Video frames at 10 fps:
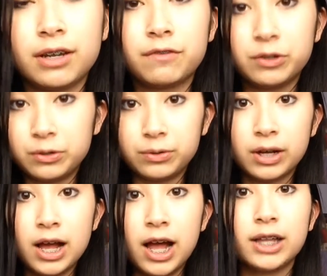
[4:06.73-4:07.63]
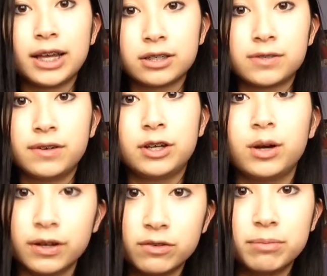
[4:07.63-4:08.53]
If you like this
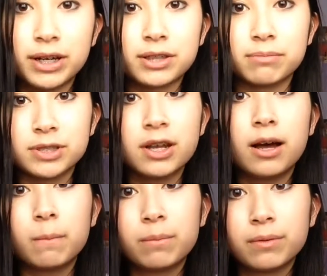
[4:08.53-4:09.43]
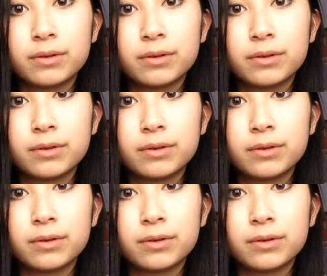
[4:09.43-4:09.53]
video, give it a big thumbs up,